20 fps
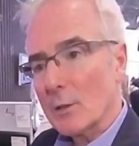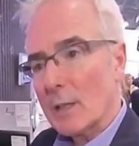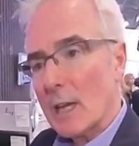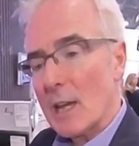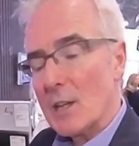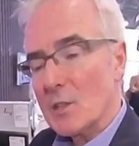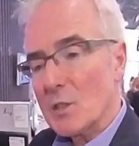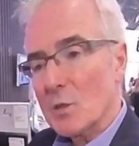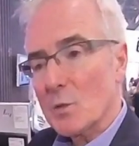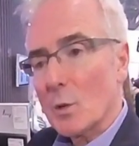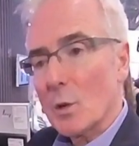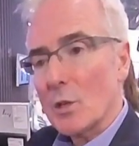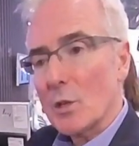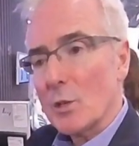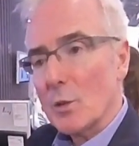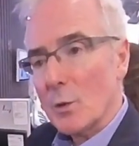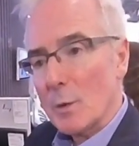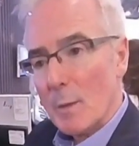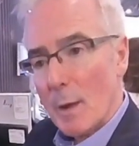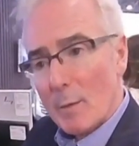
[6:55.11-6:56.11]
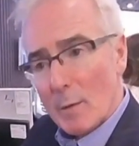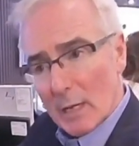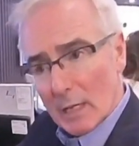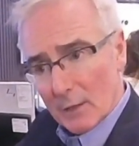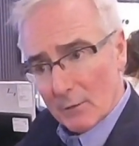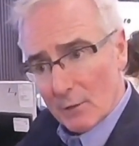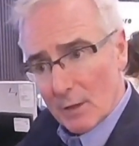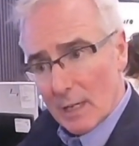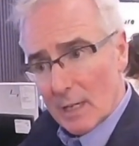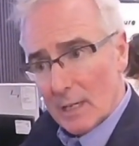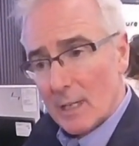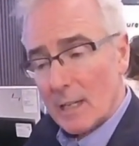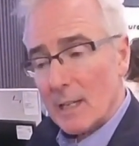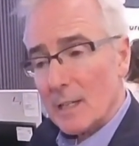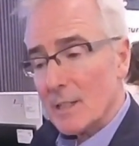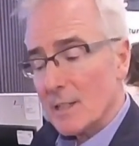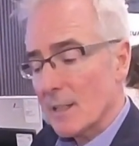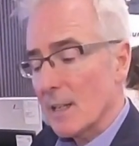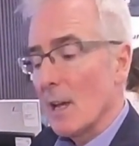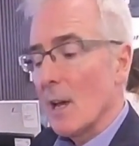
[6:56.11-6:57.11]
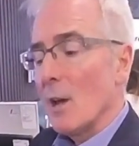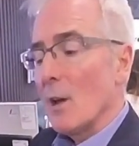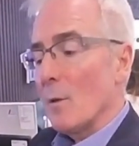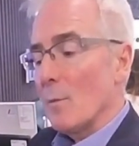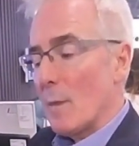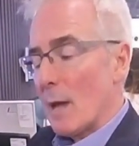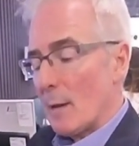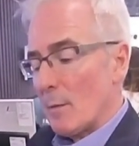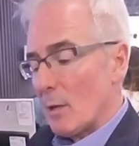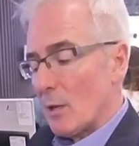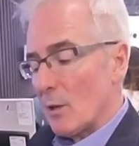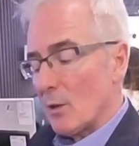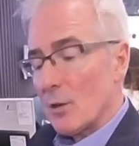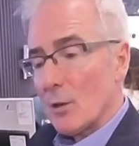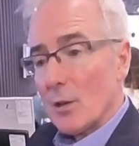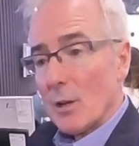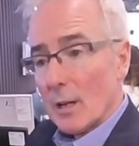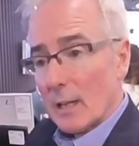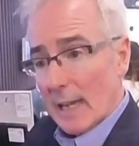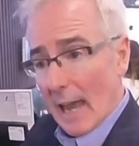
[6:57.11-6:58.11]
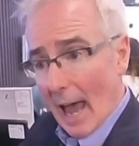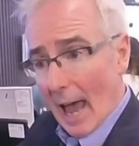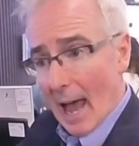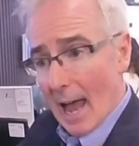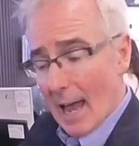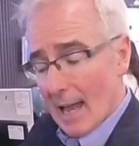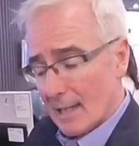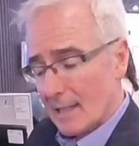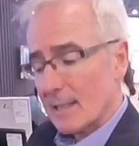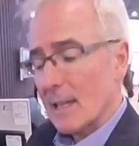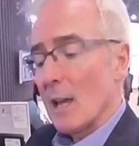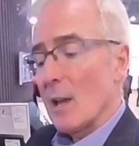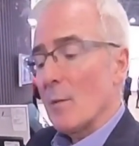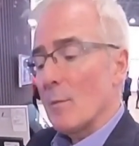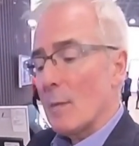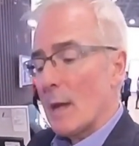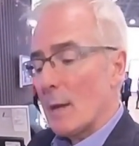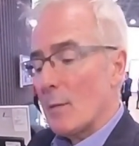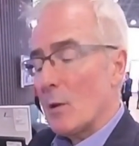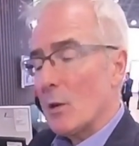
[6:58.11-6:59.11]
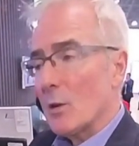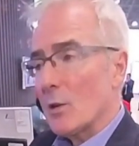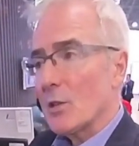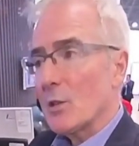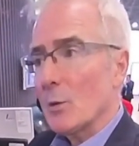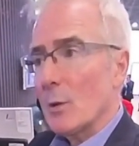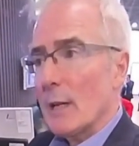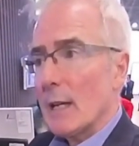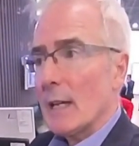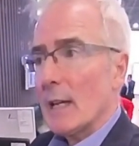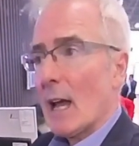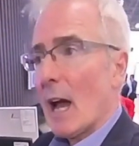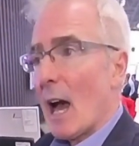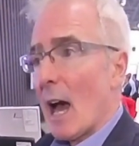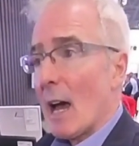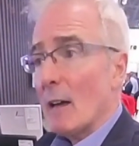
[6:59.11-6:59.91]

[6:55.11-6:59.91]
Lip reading: locations where you're doing maybe convenience, maybe you're gas, maybe you're doing